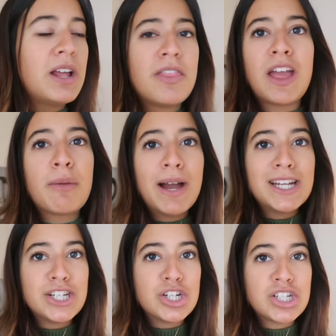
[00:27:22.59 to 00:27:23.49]
and I think
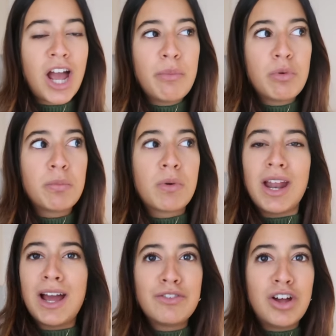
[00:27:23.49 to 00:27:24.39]
by dinner time we're
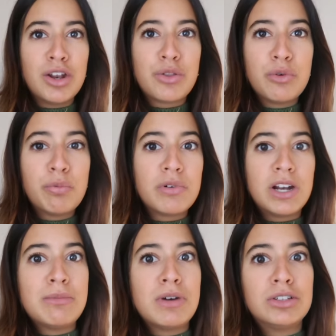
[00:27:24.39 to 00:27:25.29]
gonna have gone through
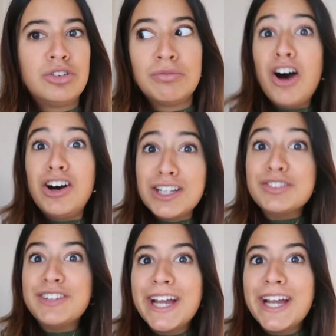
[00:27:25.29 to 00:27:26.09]
pretty much all of